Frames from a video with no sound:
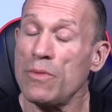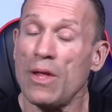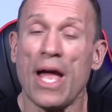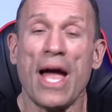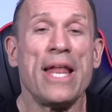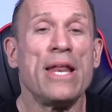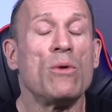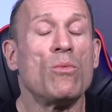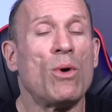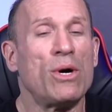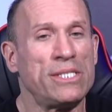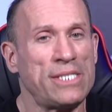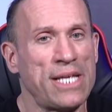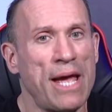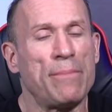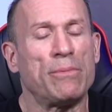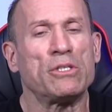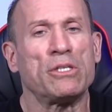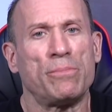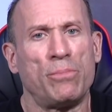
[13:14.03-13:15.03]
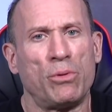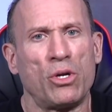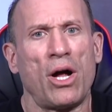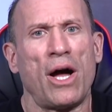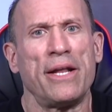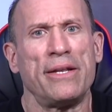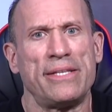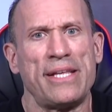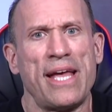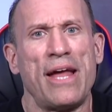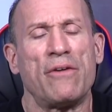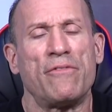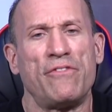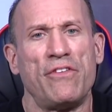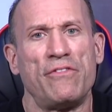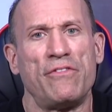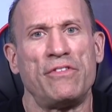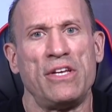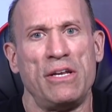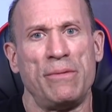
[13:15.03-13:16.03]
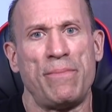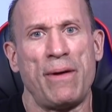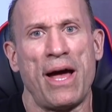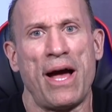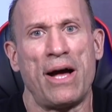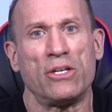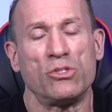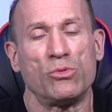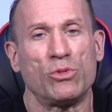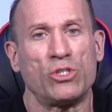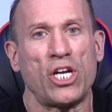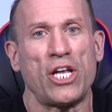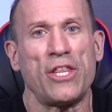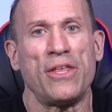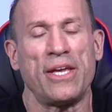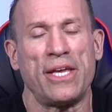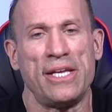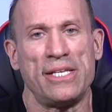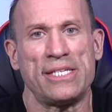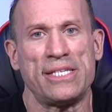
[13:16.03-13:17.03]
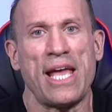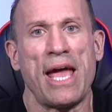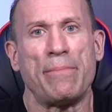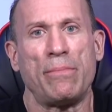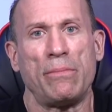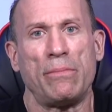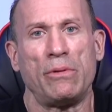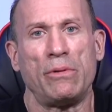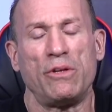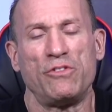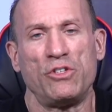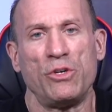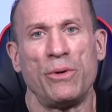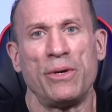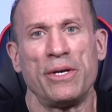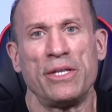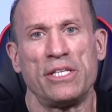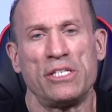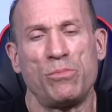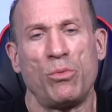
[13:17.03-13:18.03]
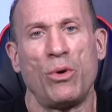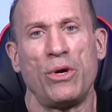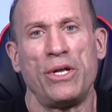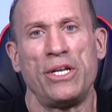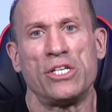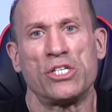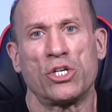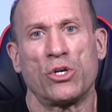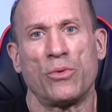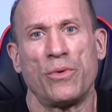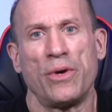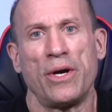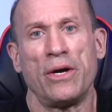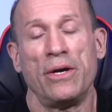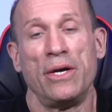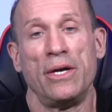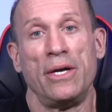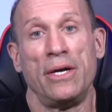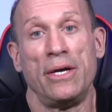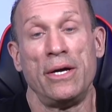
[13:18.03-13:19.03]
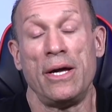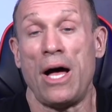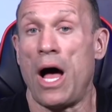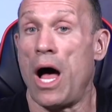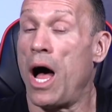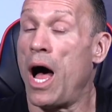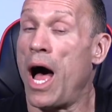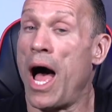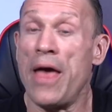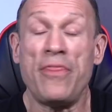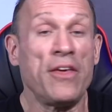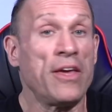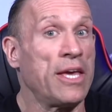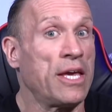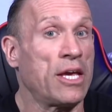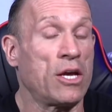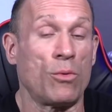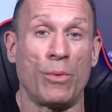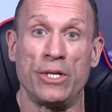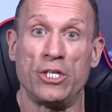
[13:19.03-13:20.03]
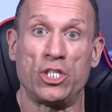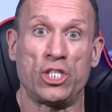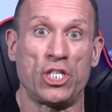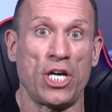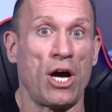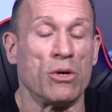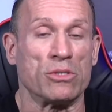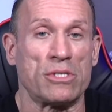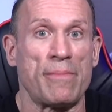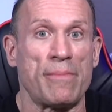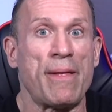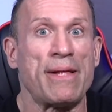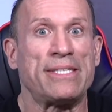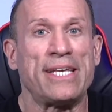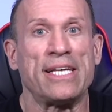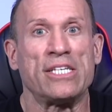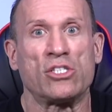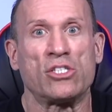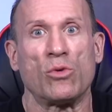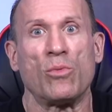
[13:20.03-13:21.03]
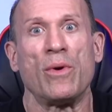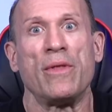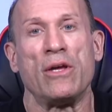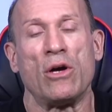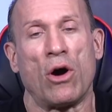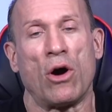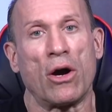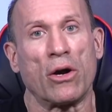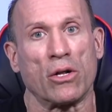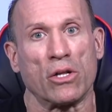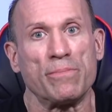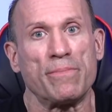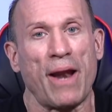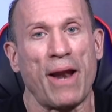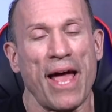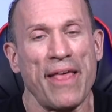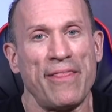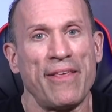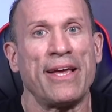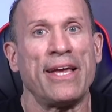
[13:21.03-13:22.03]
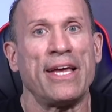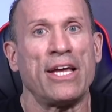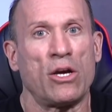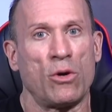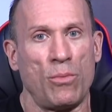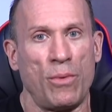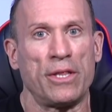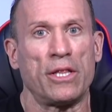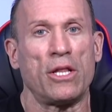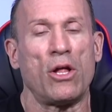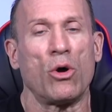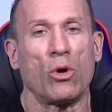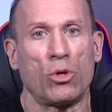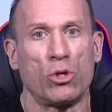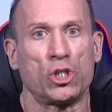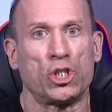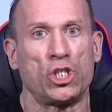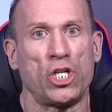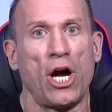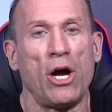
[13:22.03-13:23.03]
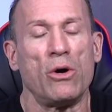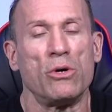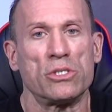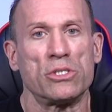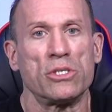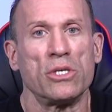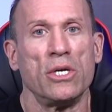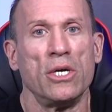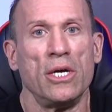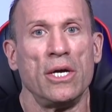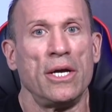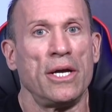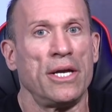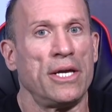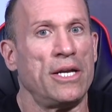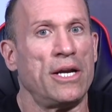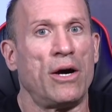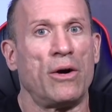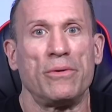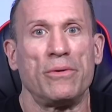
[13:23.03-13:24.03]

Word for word: and he was able to put on 10 or 15 pounds, which I think he's capable of doing at this point in his career, I think he could win shows. I'm not saying he's going to win the Arnold, but I think he could win local shows, like